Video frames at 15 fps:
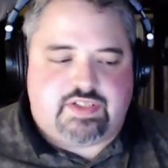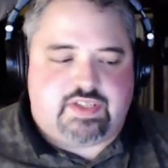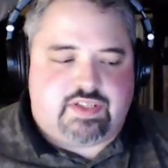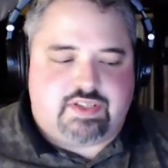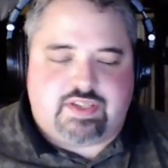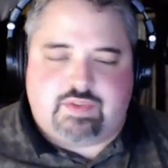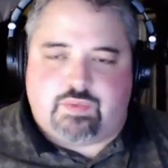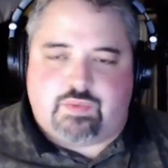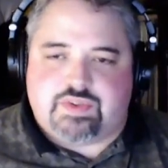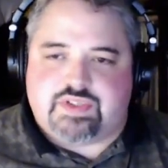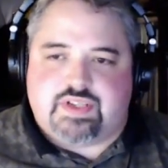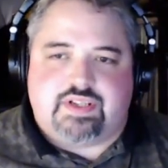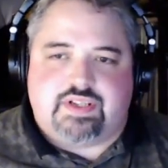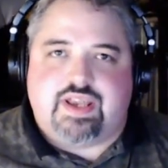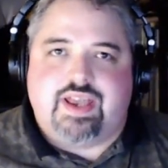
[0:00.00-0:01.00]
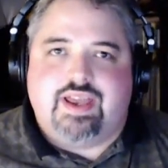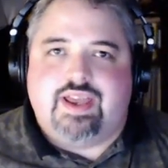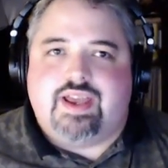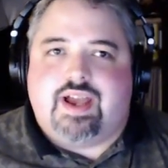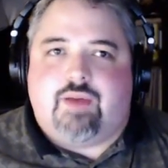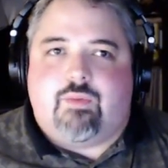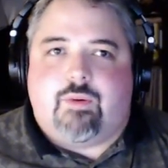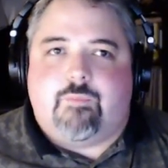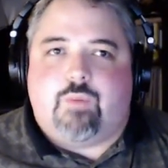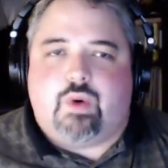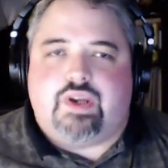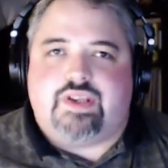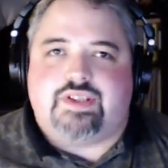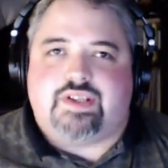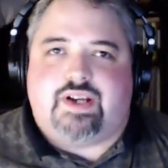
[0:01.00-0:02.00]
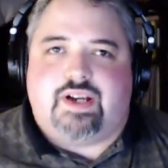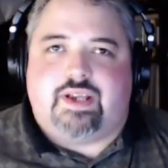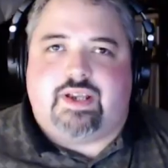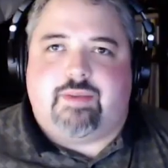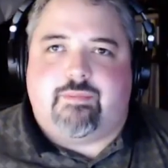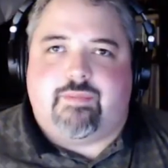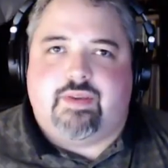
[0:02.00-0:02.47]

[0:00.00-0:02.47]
It wasn't it at one point in time